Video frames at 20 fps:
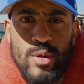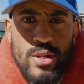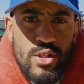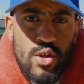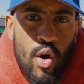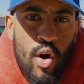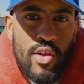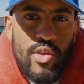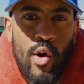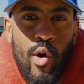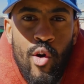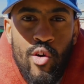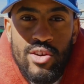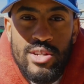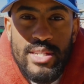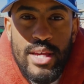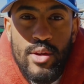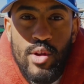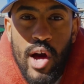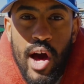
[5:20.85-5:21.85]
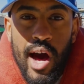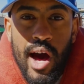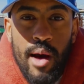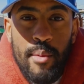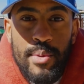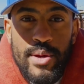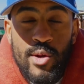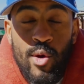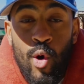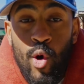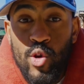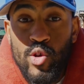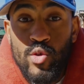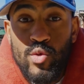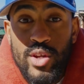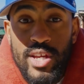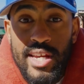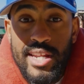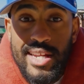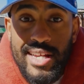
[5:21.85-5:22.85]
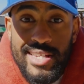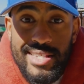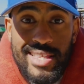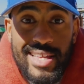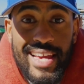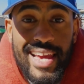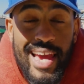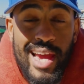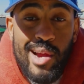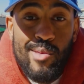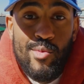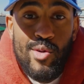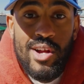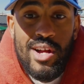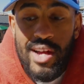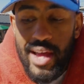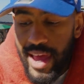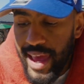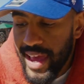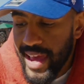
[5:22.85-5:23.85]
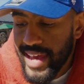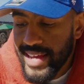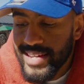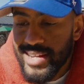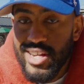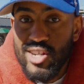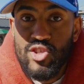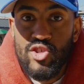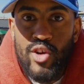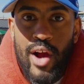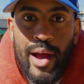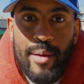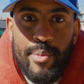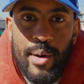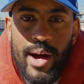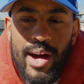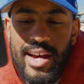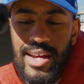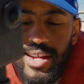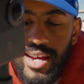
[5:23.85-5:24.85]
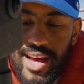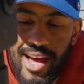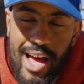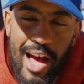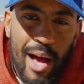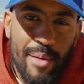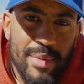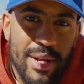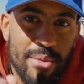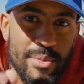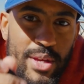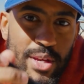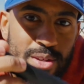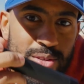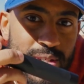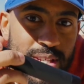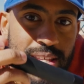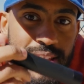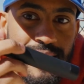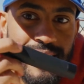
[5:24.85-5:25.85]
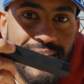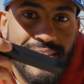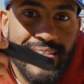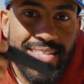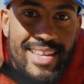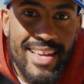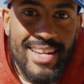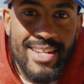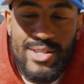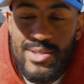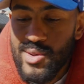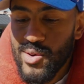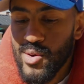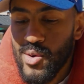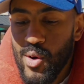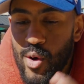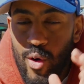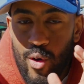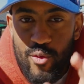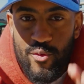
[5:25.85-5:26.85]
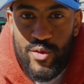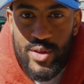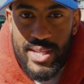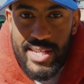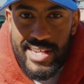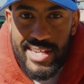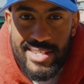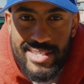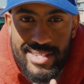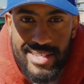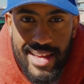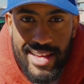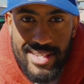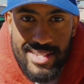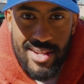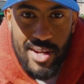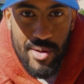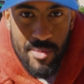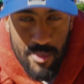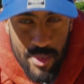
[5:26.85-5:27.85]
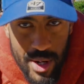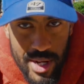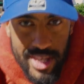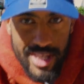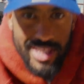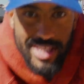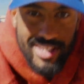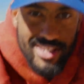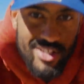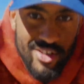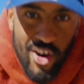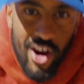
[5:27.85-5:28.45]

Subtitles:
one is called the horizontal hop, and all you need is the camera and a tripod. I'm gonna be using this stick, so hopefully it stays up, but let's